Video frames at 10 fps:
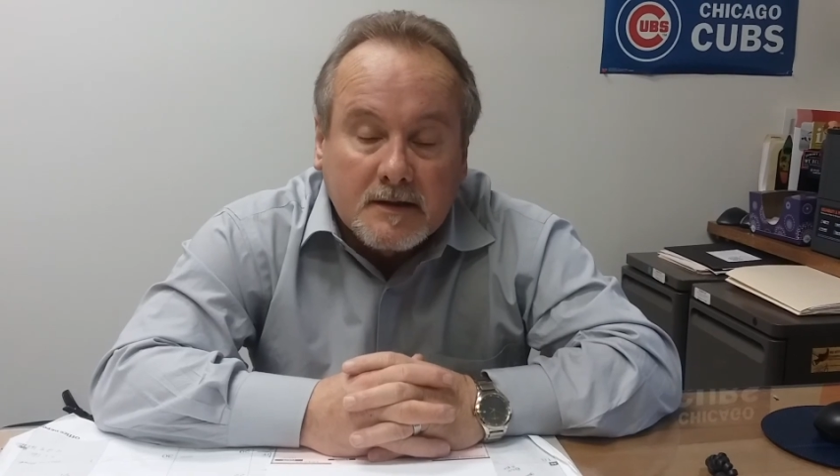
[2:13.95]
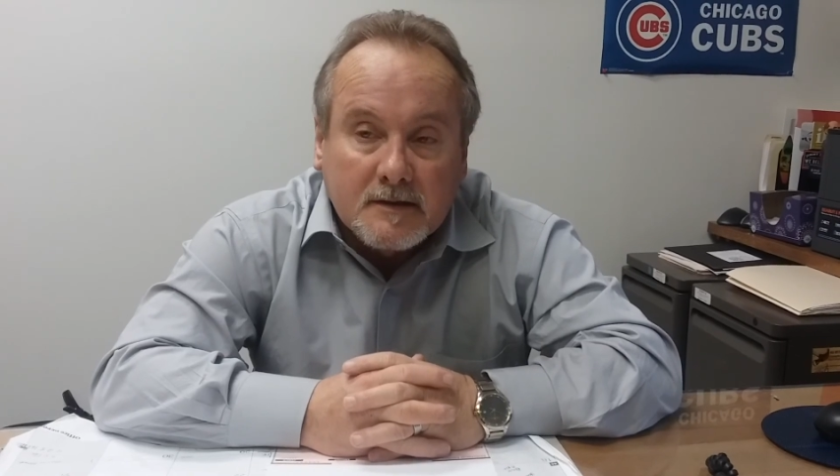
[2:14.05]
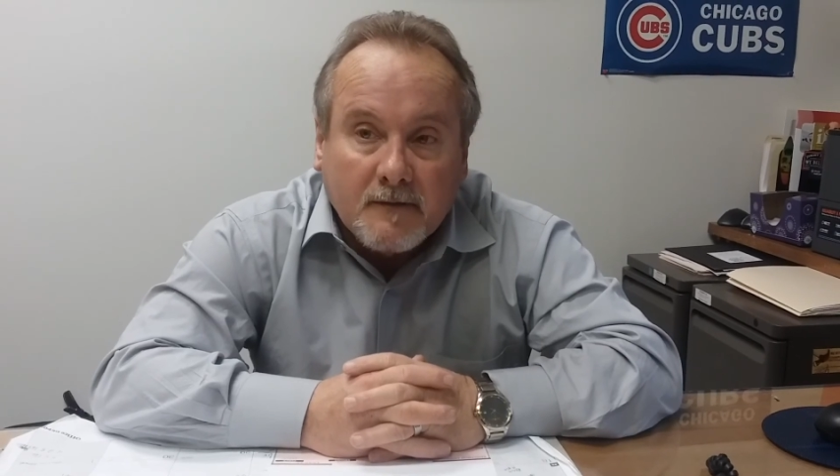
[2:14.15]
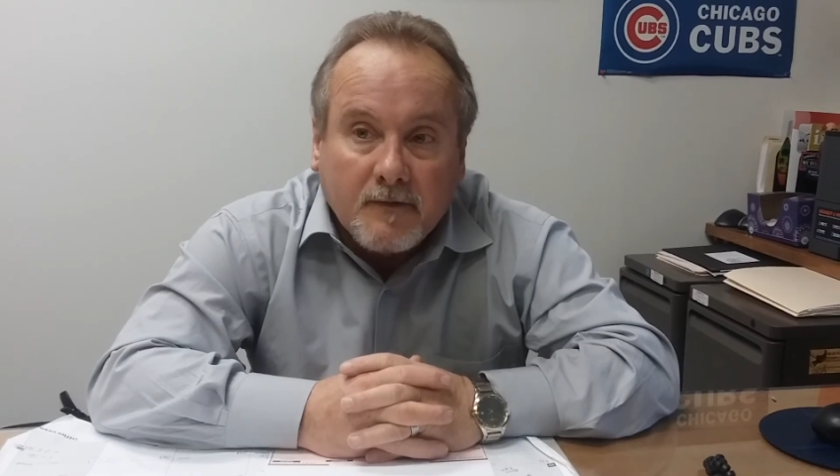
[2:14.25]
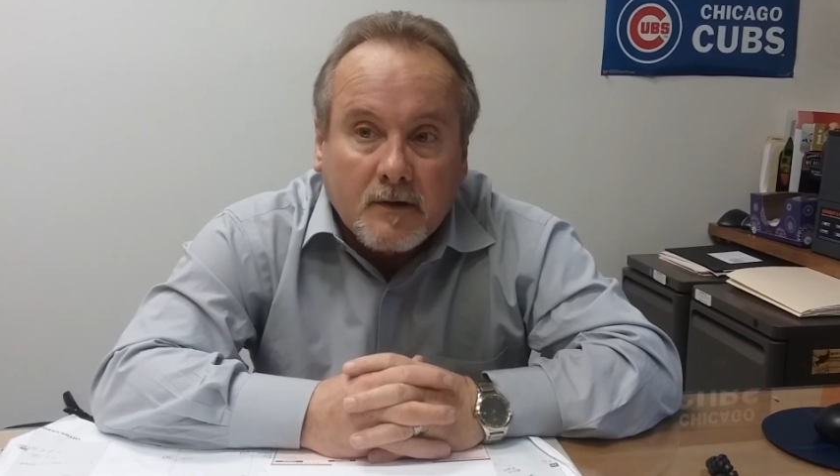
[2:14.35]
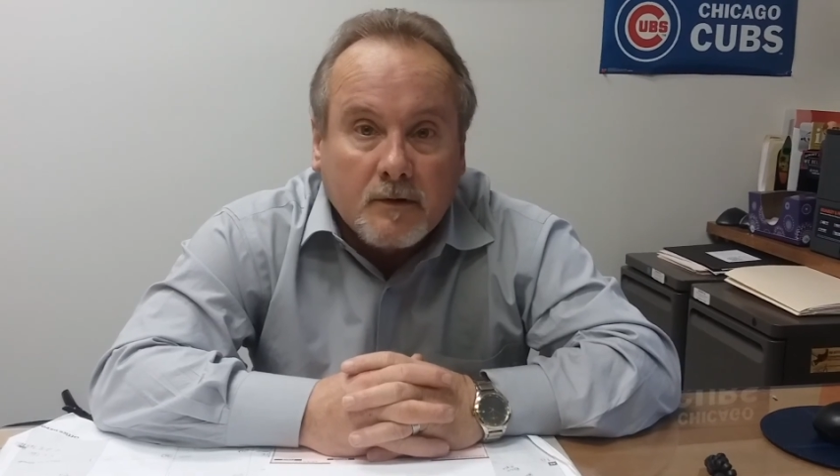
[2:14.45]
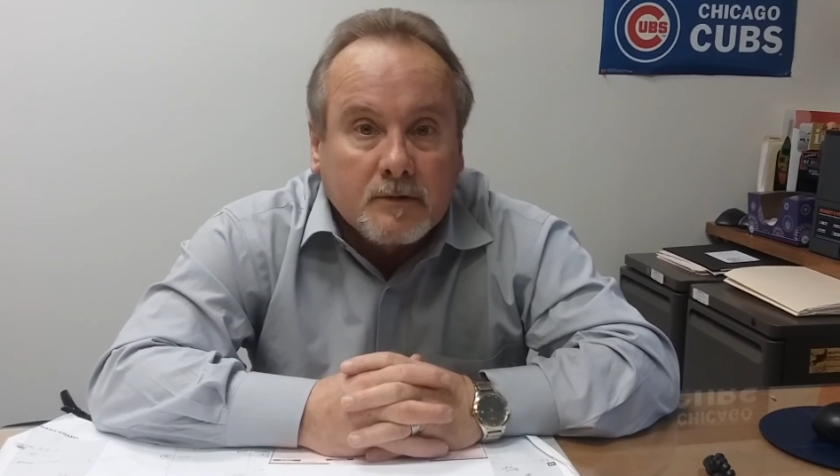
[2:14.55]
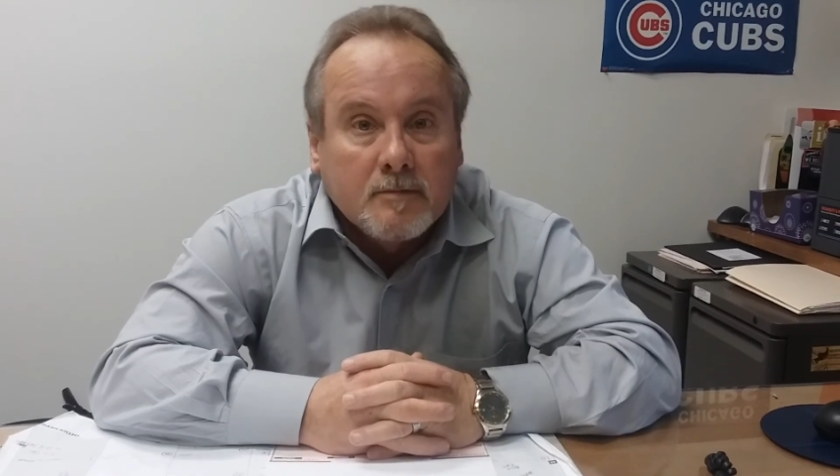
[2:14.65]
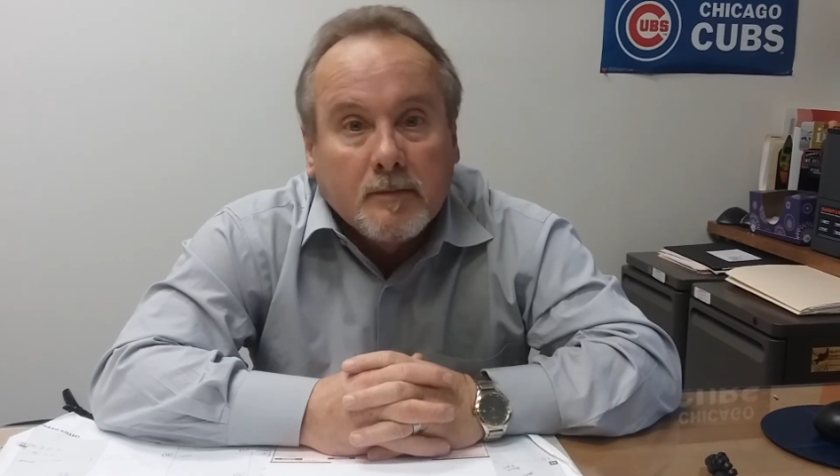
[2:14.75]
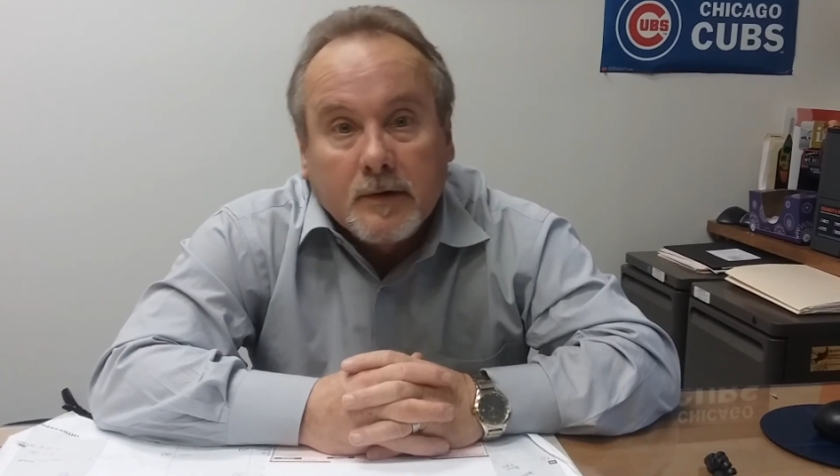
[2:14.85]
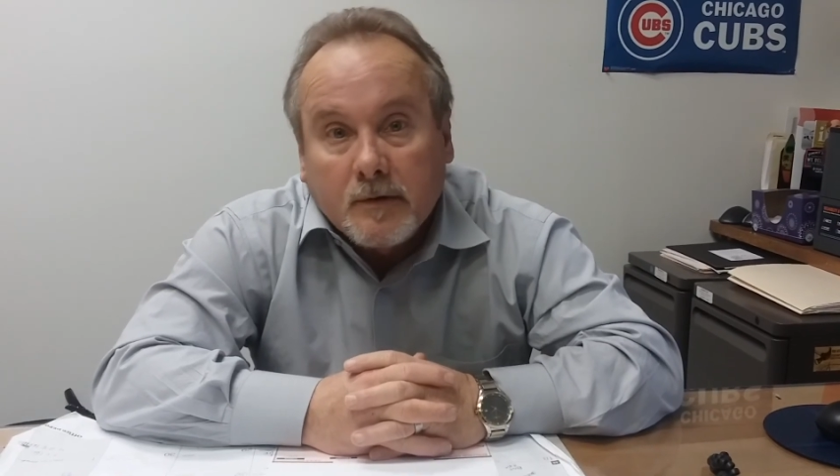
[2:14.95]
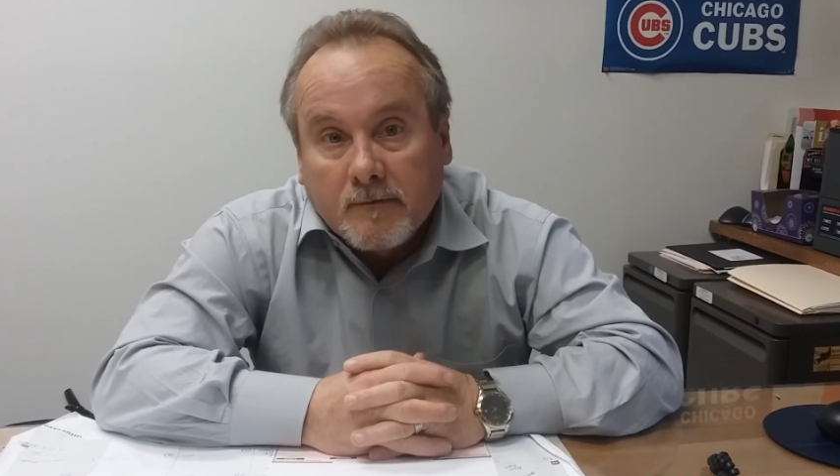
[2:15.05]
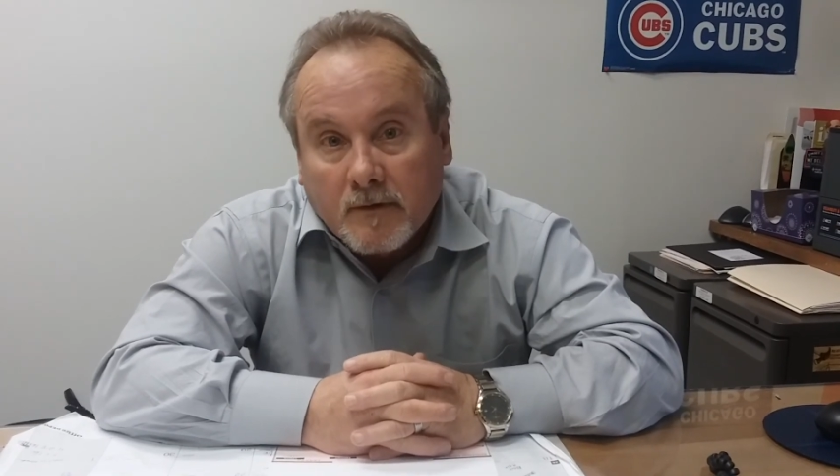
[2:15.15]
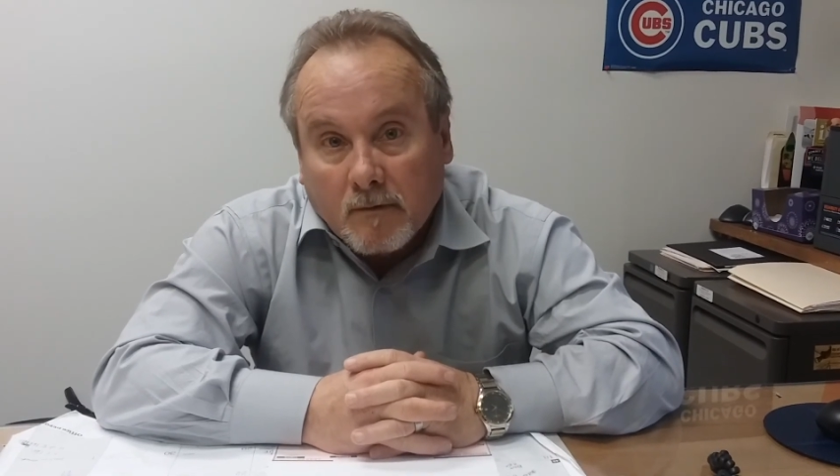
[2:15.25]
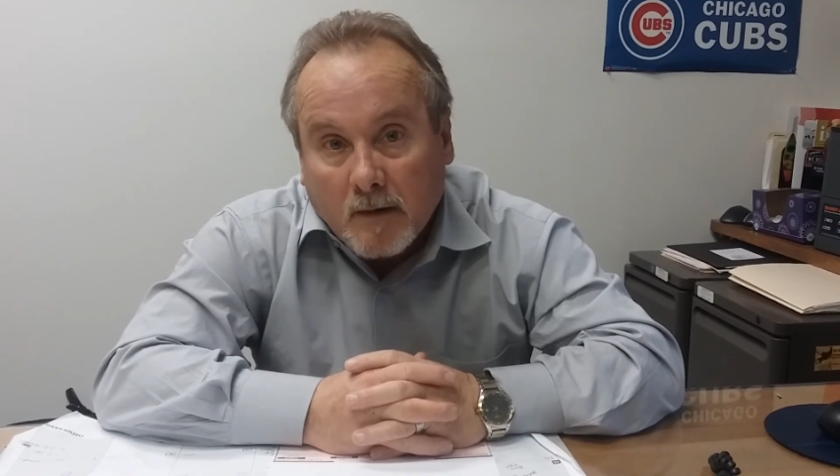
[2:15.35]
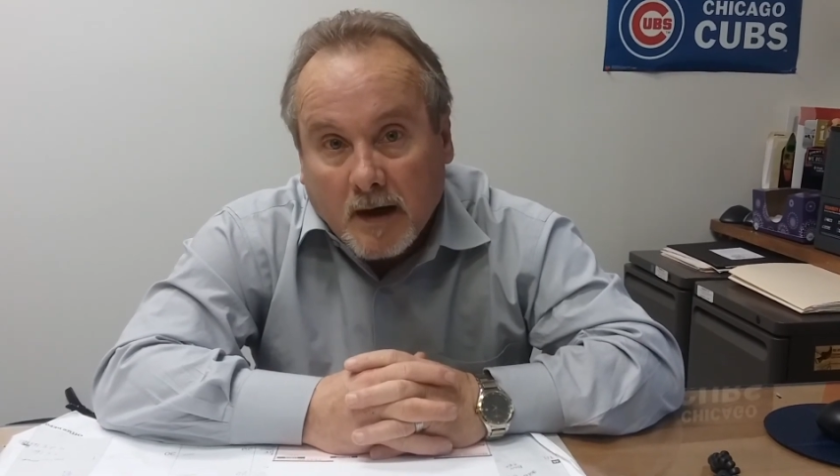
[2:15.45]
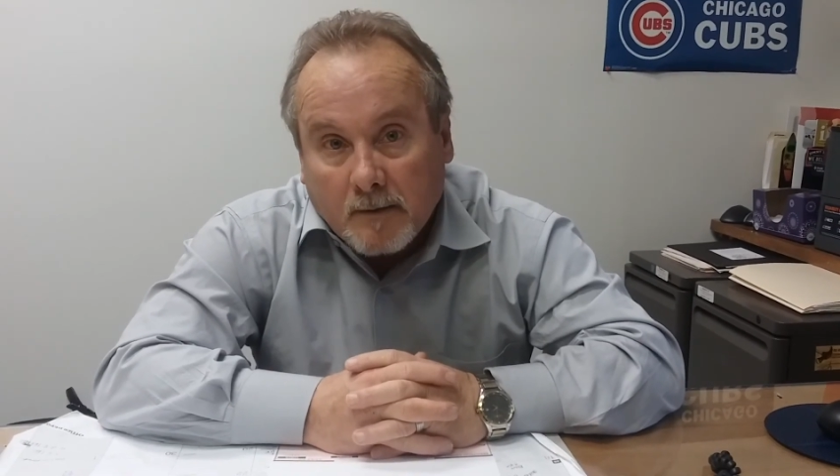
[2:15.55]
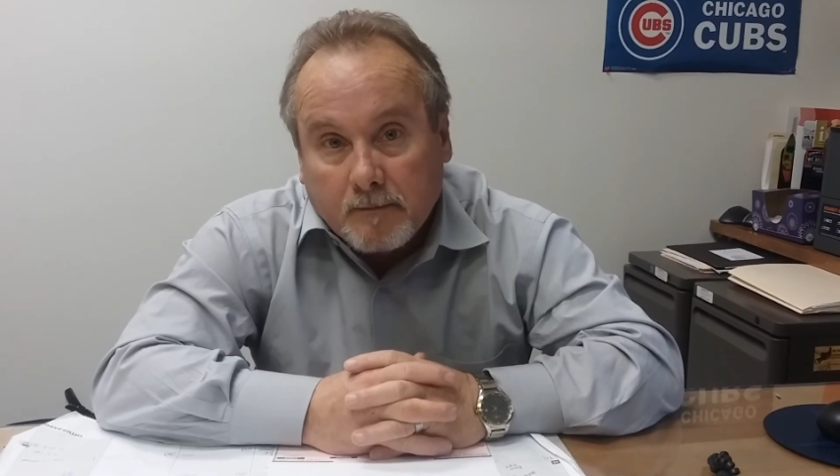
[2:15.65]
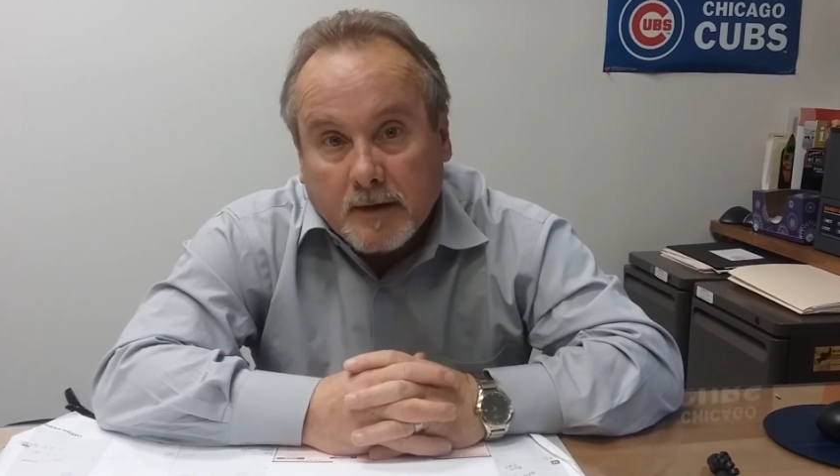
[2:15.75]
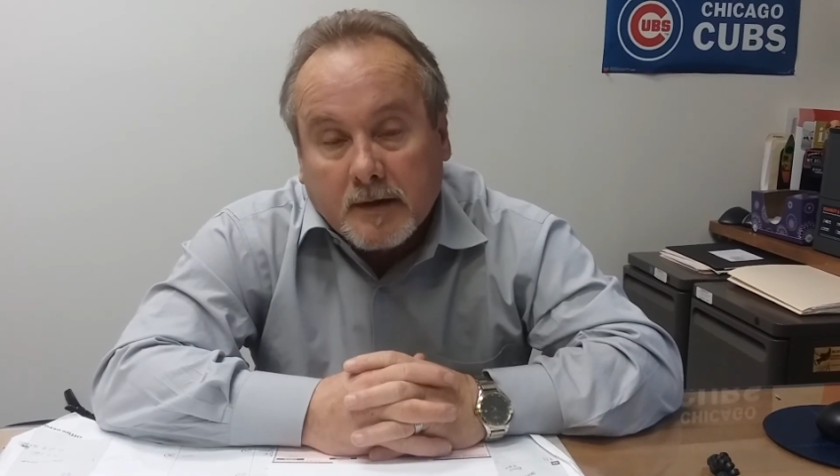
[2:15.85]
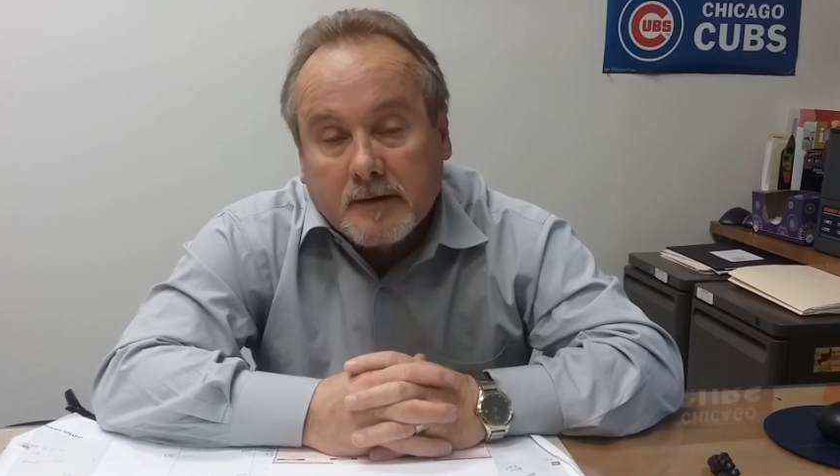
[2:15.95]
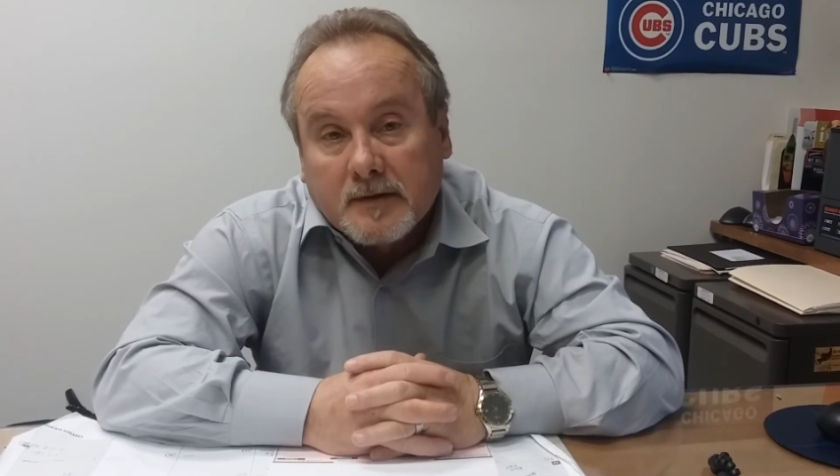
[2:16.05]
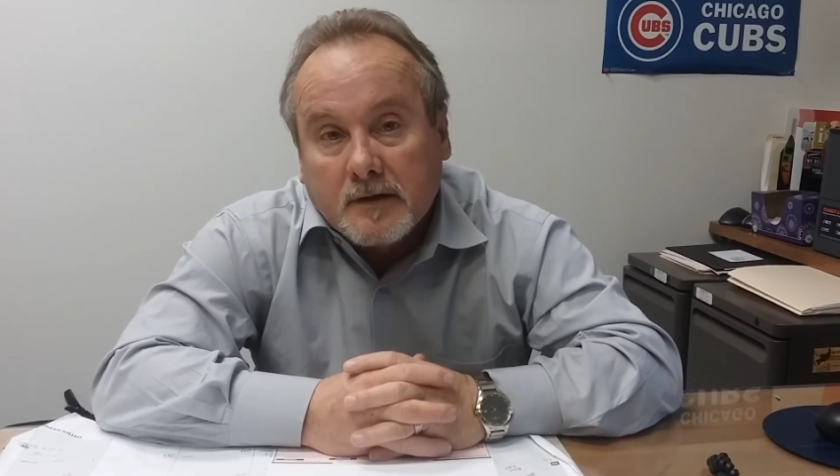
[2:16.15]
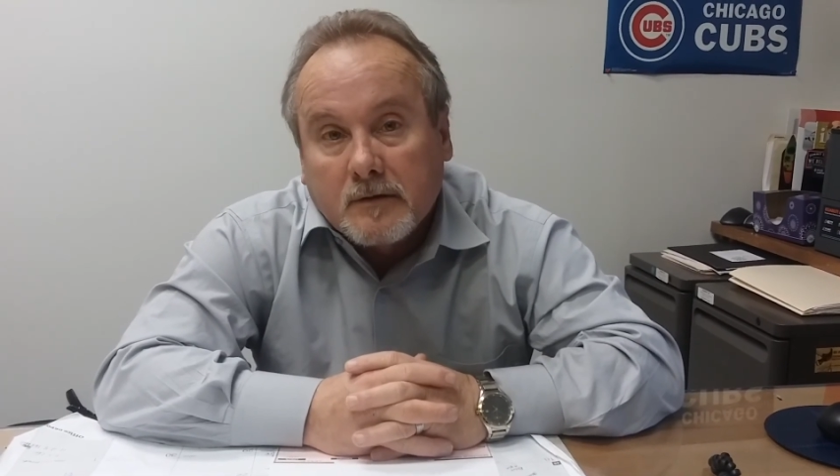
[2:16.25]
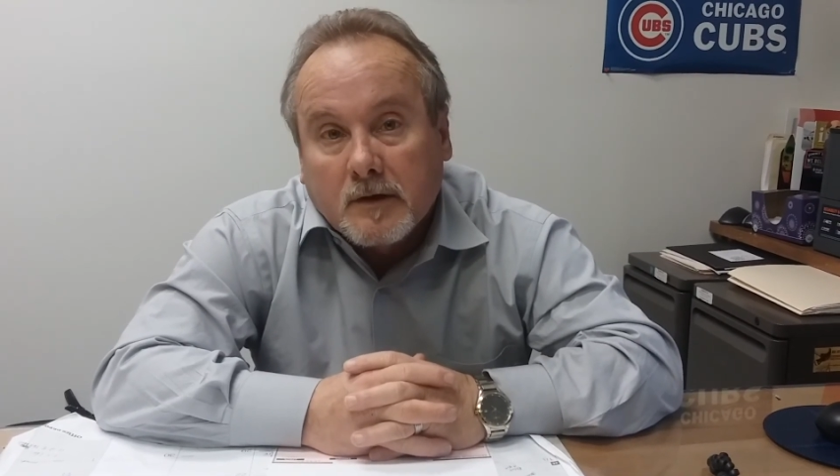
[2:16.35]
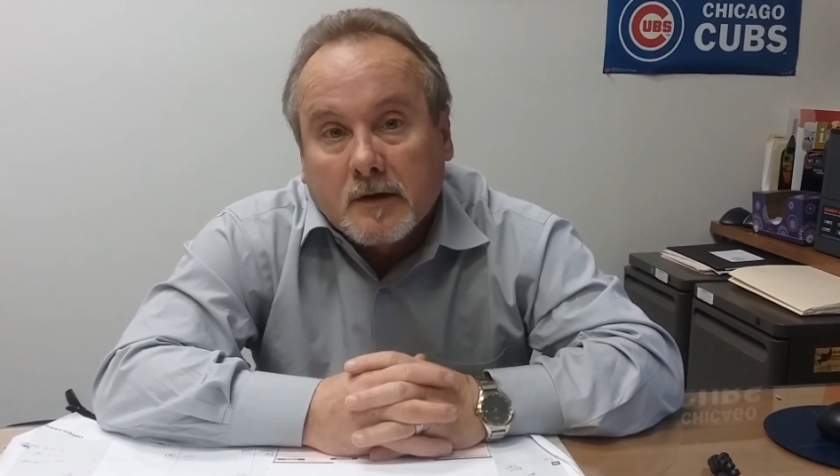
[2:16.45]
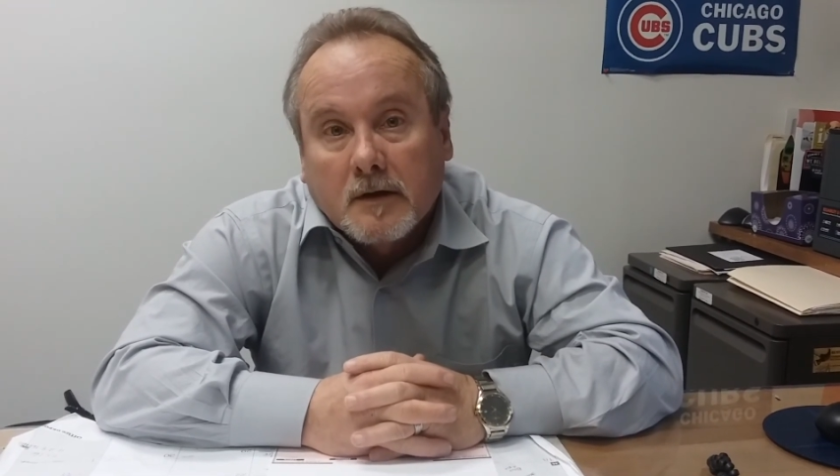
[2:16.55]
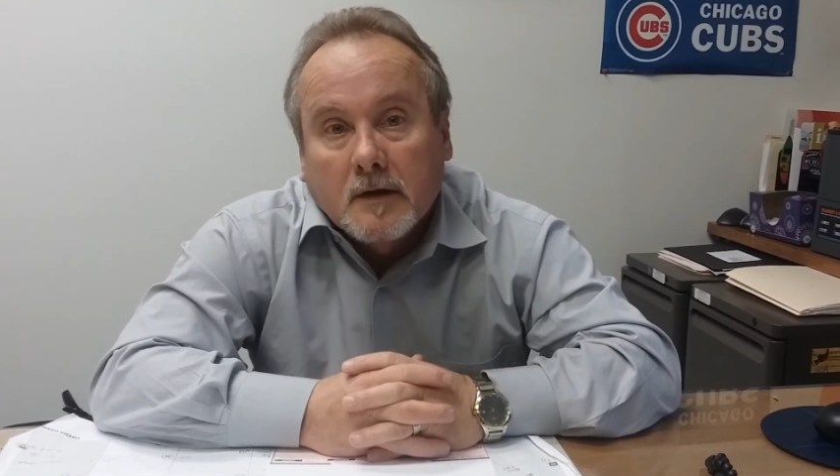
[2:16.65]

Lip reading: difficult to maneuver around because they took